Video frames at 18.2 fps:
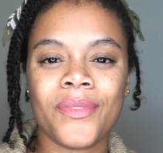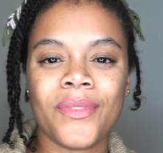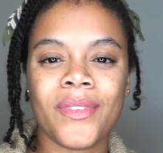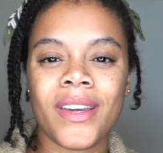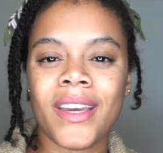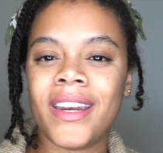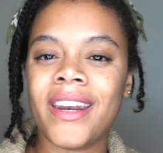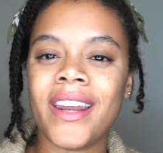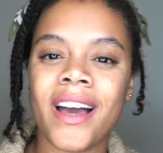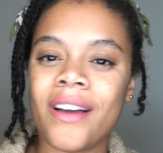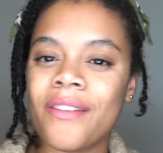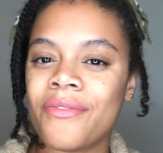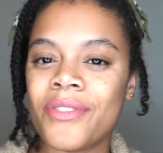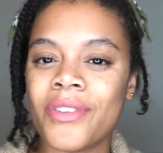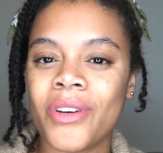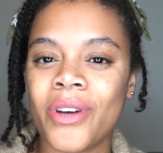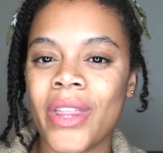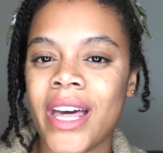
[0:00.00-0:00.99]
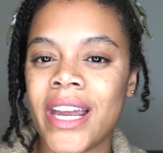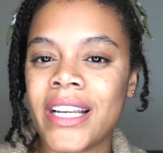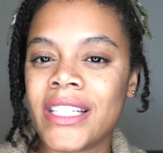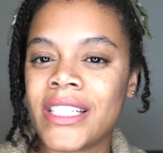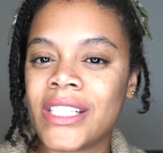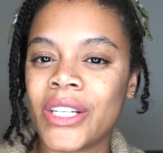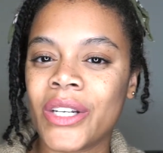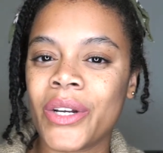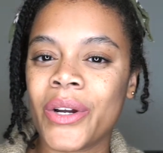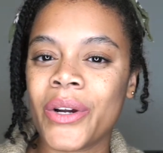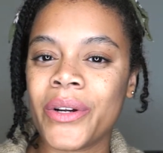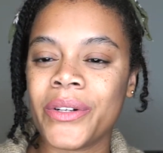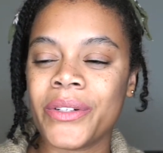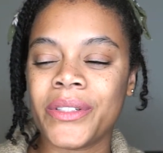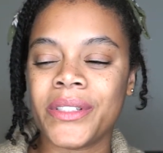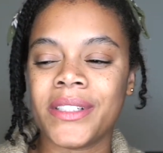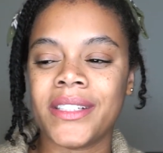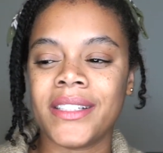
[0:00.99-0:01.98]
and not feel that it's a
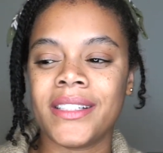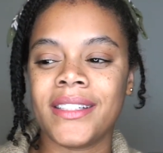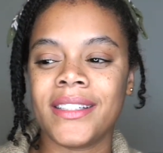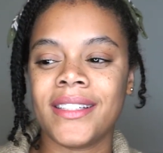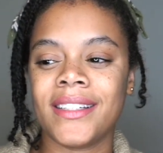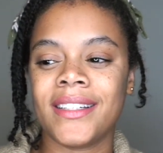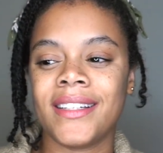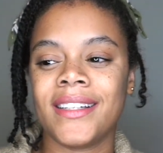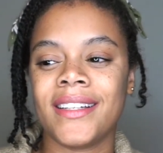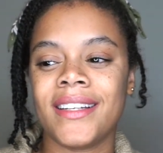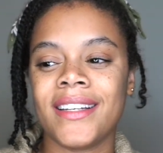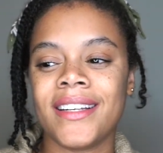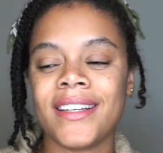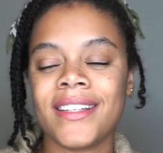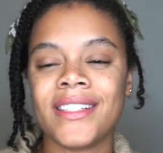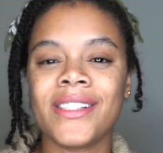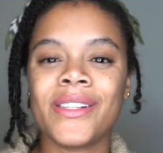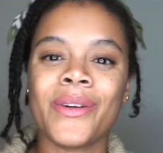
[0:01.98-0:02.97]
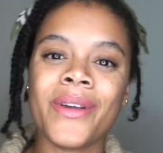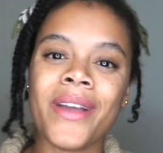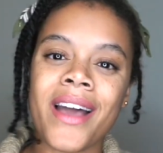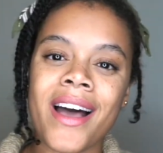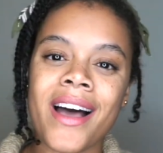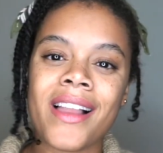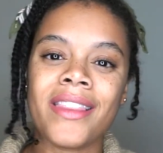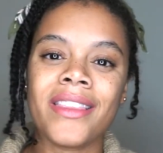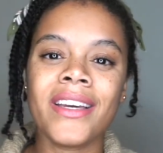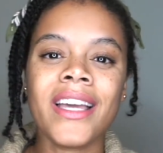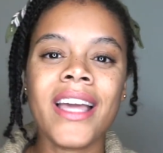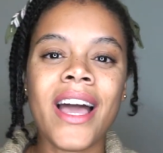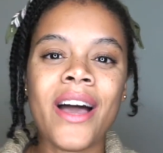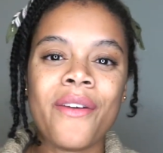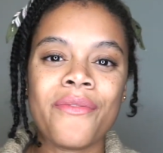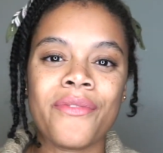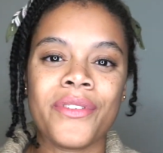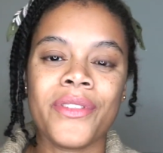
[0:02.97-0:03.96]
curse. So yeah, look
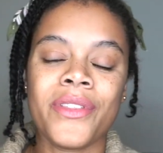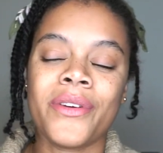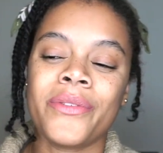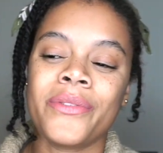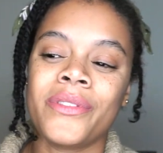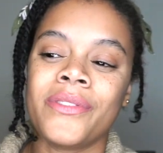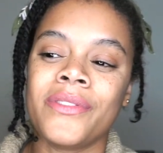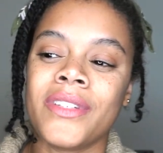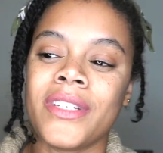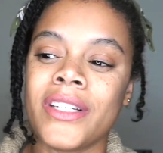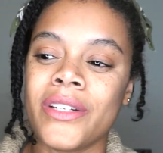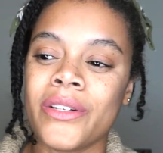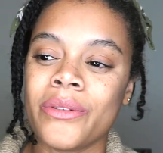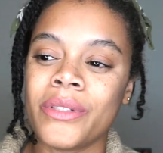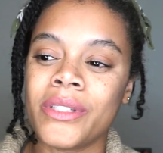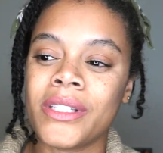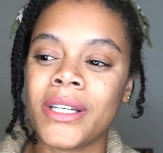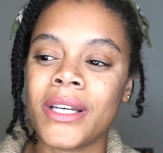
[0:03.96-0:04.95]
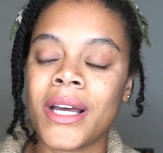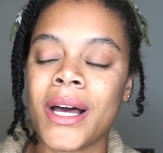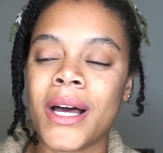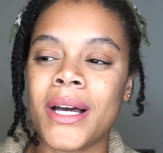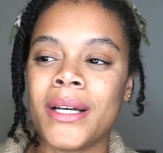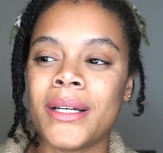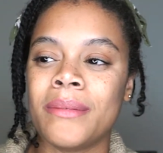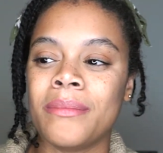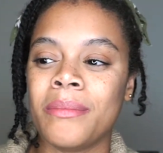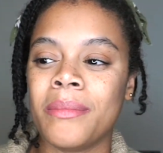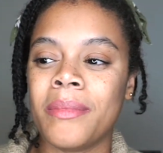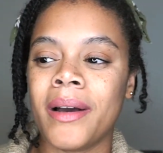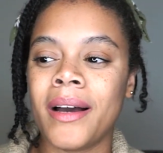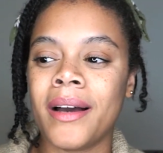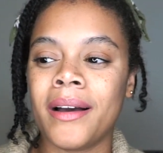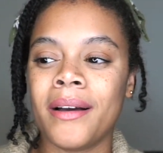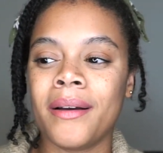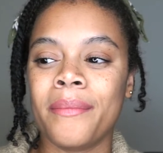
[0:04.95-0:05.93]
out for those videos to
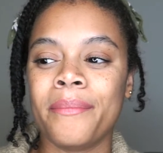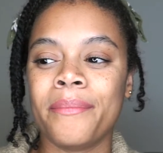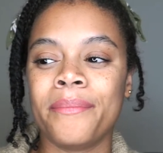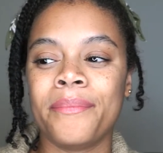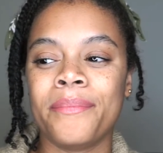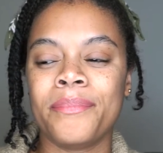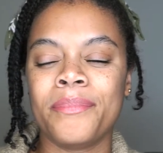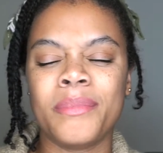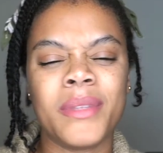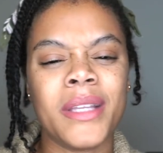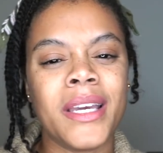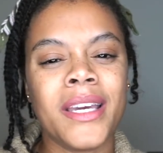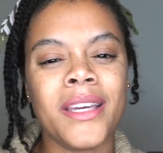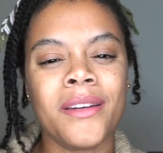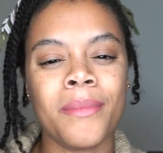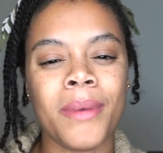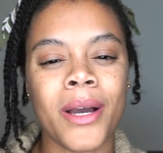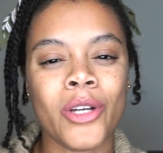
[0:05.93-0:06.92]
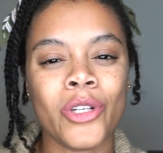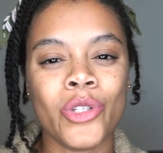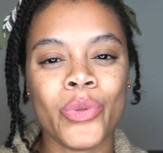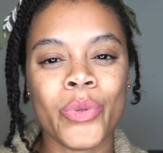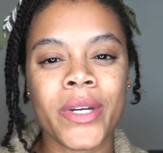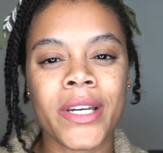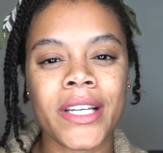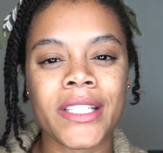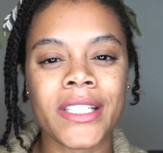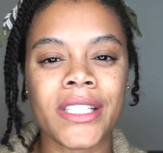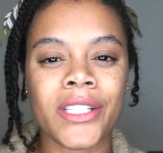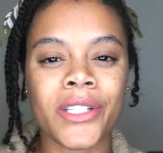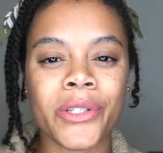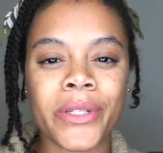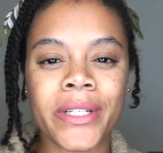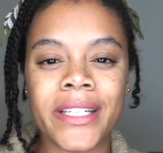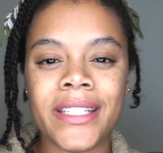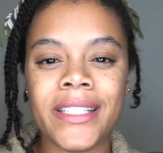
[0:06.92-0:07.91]
come. Thinking about doing a
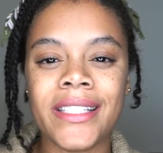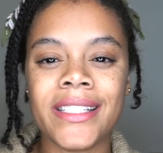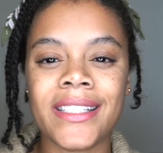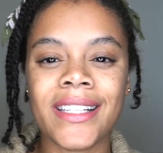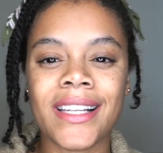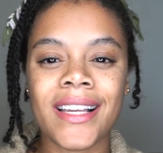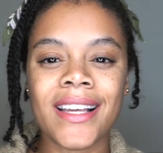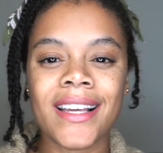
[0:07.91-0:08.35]
series